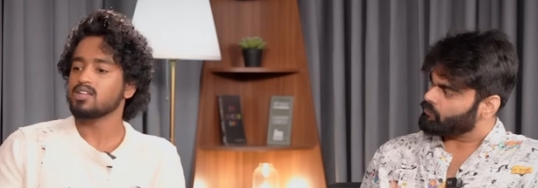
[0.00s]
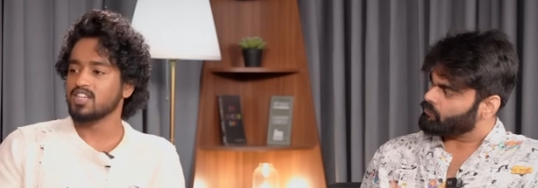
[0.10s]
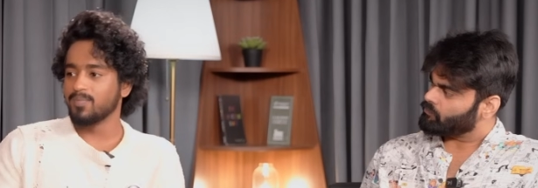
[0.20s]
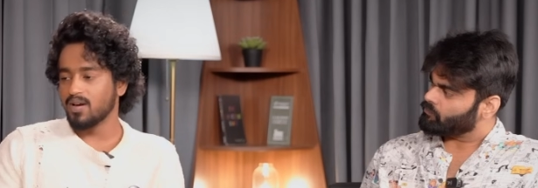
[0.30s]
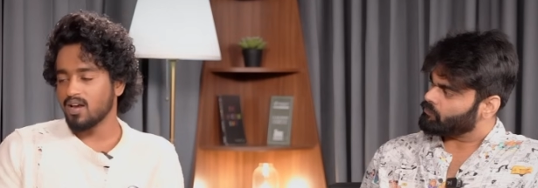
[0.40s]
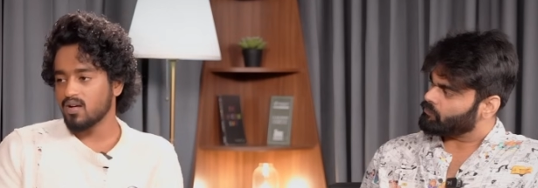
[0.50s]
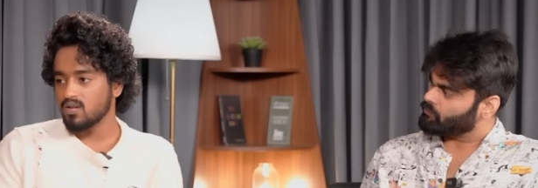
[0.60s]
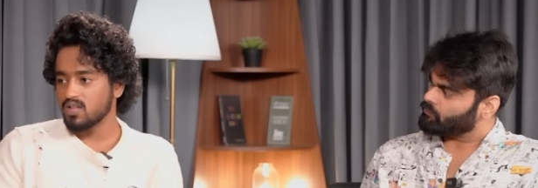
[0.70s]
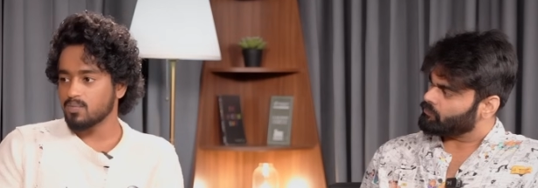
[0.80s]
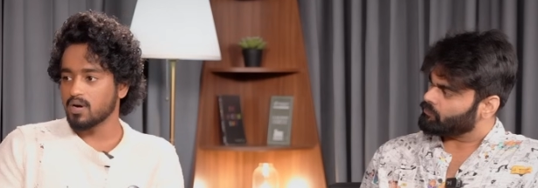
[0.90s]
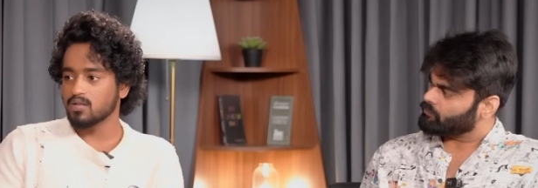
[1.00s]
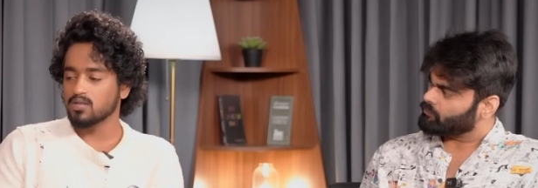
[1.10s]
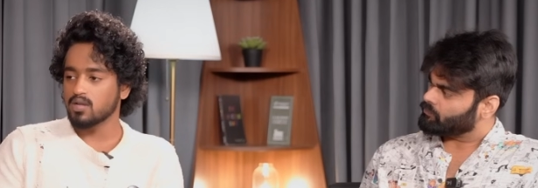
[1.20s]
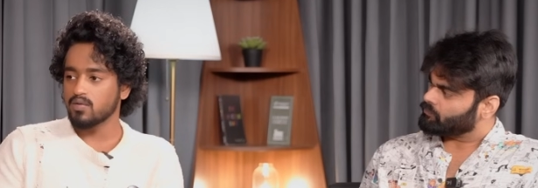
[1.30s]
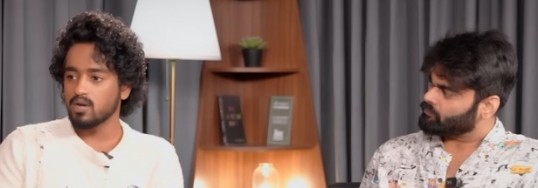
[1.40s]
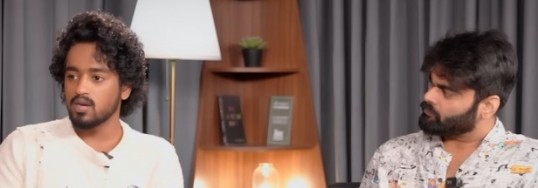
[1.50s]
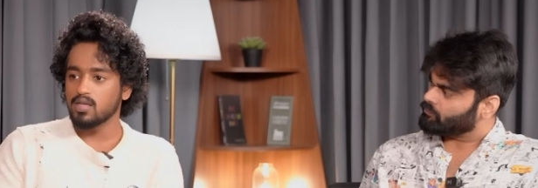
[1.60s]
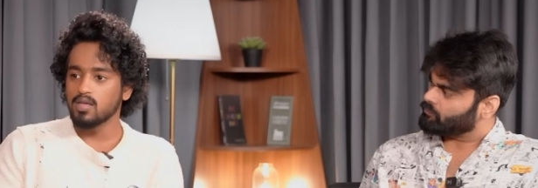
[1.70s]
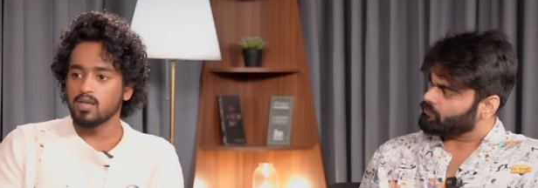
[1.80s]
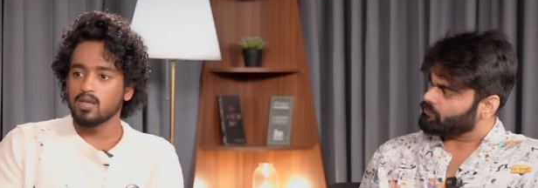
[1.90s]
Speaker 1: aa chinna pillala level padutunnaru
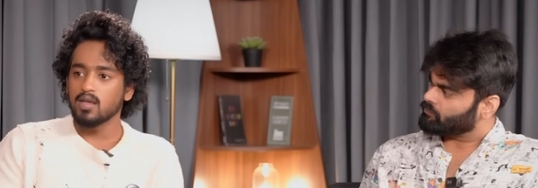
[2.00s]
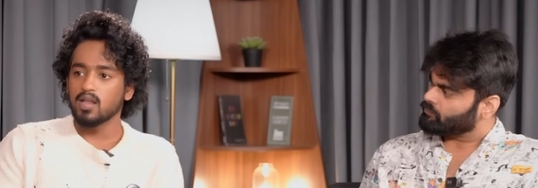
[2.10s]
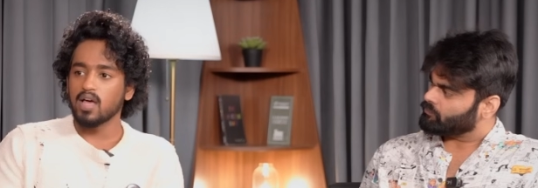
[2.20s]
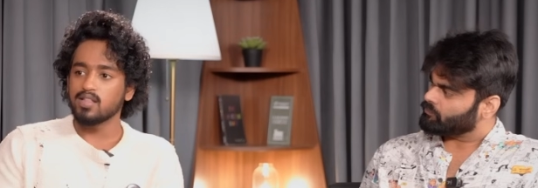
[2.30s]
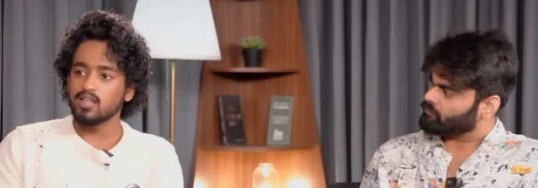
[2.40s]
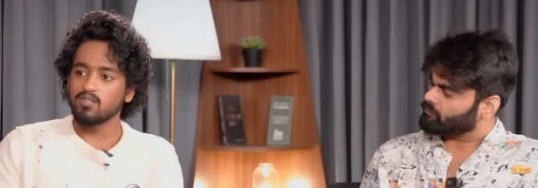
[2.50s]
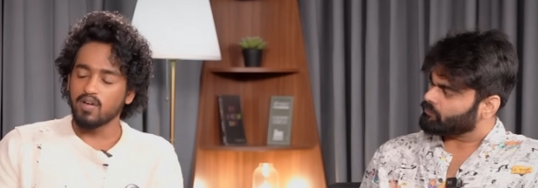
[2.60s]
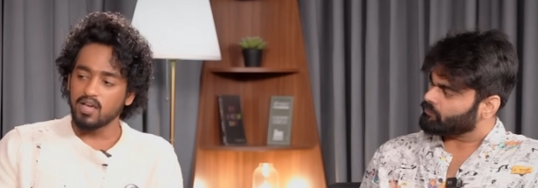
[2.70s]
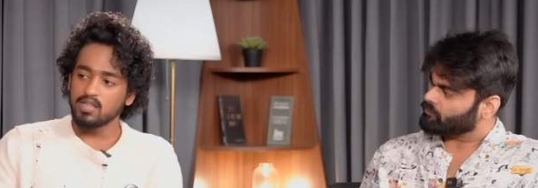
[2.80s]
ivanni. I think why